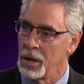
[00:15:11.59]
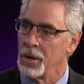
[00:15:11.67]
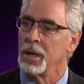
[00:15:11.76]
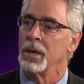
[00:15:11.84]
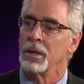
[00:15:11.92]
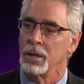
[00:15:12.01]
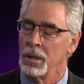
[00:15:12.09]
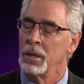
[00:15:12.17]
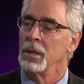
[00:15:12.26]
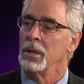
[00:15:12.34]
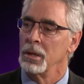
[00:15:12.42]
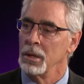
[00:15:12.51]
that area. So
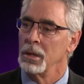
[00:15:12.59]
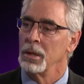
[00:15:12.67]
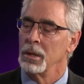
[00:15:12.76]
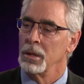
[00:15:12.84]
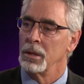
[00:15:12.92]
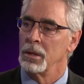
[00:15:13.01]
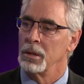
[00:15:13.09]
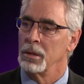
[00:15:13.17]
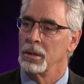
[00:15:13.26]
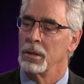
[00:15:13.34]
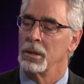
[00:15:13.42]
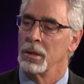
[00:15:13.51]
what happened
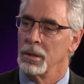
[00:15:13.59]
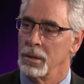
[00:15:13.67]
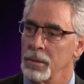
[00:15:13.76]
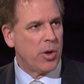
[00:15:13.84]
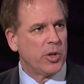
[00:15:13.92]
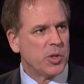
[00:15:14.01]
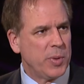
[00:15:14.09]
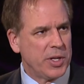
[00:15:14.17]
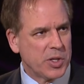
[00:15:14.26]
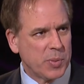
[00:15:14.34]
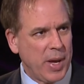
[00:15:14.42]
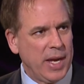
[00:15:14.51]
is, as you know, there's
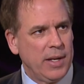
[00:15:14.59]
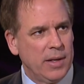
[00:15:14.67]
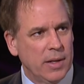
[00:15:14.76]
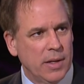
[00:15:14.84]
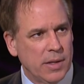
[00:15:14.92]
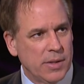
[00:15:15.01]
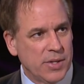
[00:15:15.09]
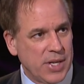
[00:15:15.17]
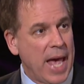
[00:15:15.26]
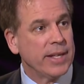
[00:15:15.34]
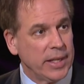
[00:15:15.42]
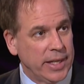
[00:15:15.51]
been a spate, uh,
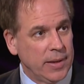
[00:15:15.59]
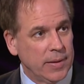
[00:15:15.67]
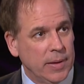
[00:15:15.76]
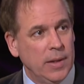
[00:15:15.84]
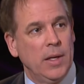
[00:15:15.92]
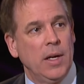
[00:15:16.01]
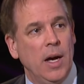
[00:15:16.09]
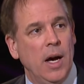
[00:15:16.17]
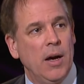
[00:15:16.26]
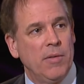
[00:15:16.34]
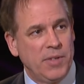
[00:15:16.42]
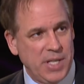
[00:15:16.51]
sadly, mm -hmm.
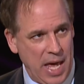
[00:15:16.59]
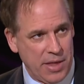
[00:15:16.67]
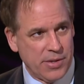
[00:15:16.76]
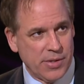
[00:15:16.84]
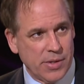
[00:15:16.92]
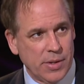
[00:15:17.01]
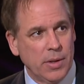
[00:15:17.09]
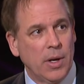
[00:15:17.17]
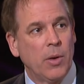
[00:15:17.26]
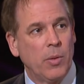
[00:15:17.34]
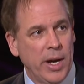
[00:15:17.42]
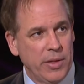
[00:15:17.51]
of deaths
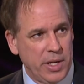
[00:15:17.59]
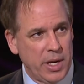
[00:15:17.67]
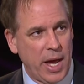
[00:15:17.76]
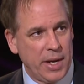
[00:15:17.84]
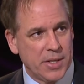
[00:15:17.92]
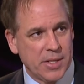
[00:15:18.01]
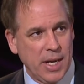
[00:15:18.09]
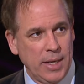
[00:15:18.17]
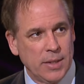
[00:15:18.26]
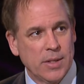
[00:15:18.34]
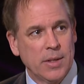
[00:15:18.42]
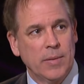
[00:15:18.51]
around the United
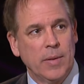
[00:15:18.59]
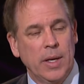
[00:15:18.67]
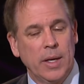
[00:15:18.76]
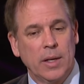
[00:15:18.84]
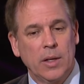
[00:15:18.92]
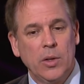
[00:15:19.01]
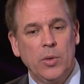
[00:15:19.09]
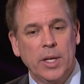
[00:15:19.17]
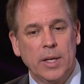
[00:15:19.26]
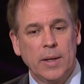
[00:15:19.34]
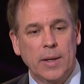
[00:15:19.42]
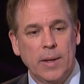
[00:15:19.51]
States,
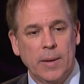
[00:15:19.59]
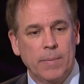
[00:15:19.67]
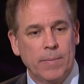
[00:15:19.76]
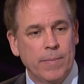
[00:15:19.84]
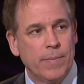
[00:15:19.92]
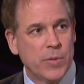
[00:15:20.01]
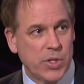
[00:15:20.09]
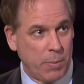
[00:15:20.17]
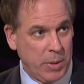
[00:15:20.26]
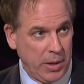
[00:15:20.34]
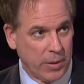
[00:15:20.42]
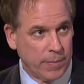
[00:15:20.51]
including um,
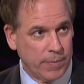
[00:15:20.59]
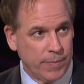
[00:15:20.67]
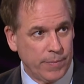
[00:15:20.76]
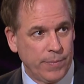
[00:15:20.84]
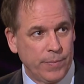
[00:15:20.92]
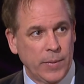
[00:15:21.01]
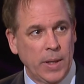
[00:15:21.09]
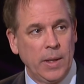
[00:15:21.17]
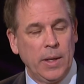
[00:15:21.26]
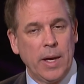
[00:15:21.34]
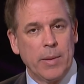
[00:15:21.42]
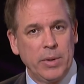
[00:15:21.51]
some here.
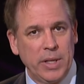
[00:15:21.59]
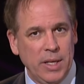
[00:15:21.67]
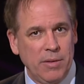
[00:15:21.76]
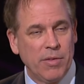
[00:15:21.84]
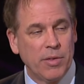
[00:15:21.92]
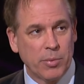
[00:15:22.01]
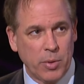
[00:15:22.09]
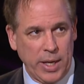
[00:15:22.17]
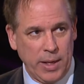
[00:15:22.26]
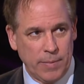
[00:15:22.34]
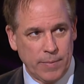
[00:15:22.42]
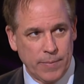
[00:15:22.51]
I believe
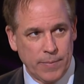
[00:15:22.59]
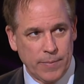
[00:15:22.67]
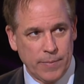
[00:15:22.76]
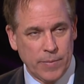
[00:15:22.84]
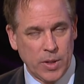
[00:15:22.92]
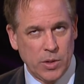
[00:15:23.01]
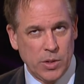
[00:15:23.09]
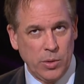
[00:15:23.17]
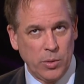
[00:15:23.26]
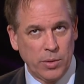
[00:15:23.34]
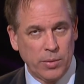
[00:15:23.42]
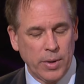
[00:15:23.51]
three,
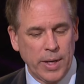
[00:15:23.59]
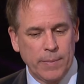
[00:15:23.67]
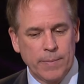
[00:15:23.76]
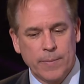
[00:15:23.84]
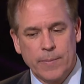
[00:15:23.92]
two or three.